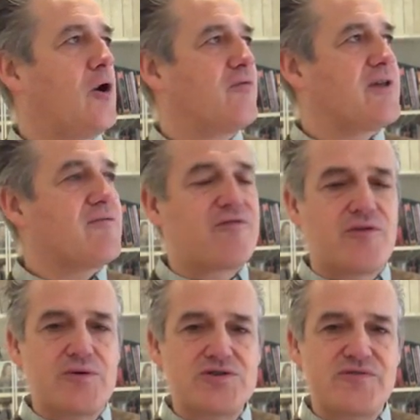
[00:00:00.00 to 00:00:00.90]
of the
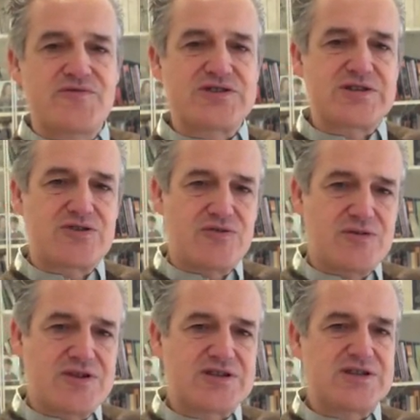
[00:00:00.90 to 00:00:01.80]
influence of through
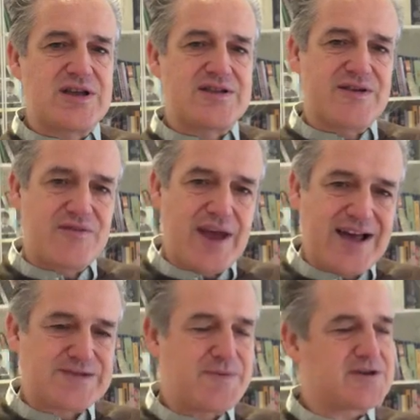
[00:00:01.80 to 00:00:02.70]
in, the, in different
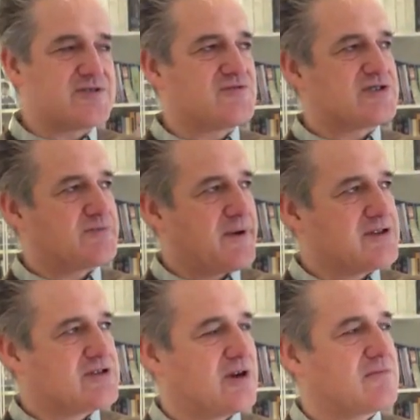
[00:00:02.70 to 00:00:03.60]
aspects of the
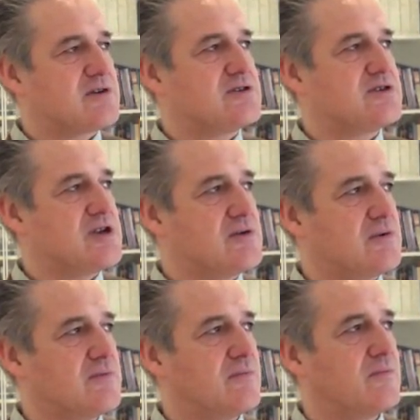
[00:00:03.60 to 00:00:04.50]
space-time continuum.
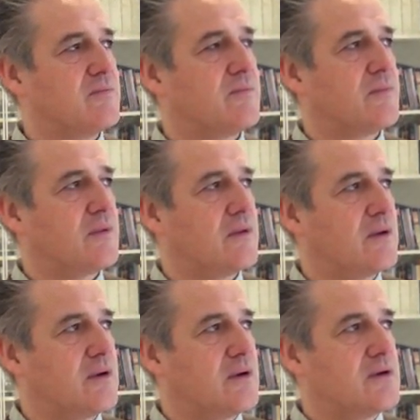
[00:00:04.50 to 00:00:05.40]

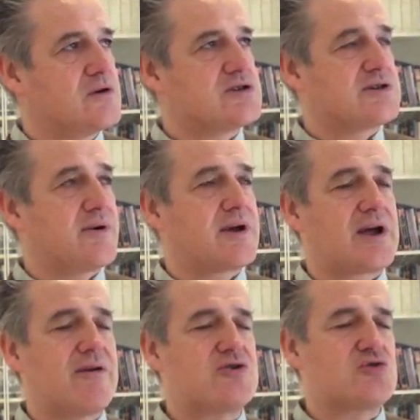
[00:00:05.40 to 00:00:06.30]
So I
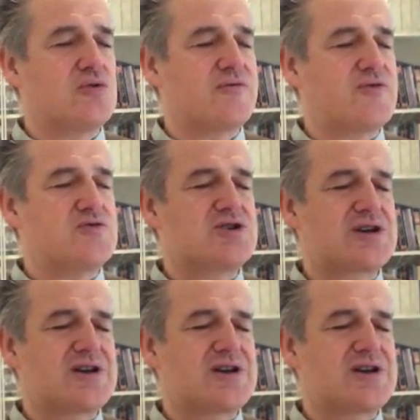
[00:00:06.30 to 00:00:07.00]
encourage all of you to